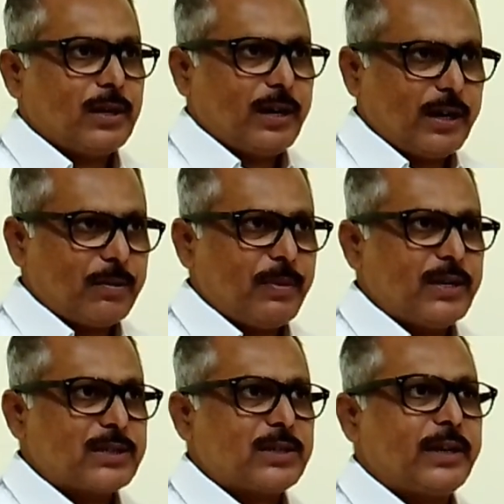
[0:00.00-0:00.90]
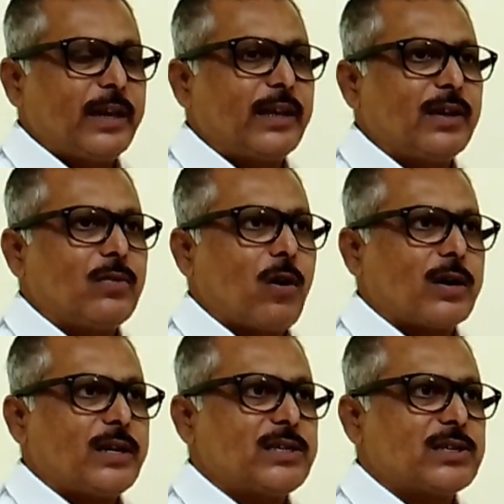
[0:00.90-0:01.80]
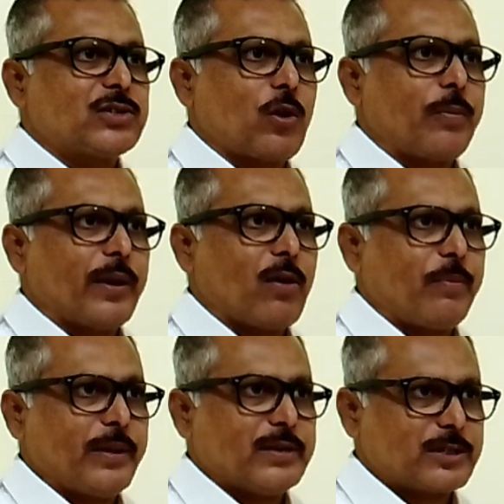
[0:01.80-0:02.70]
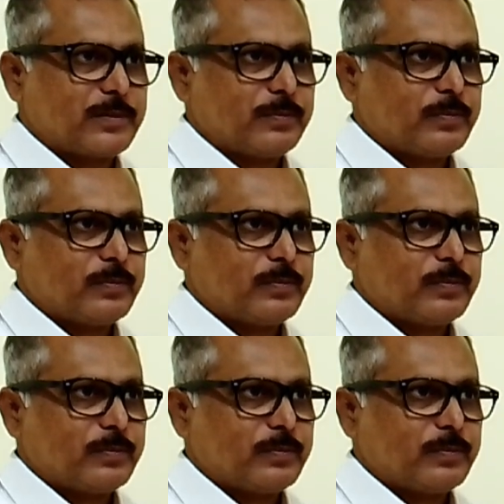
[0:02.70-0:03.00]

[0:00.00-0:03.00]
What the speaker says: it means taking cognizance of an offence.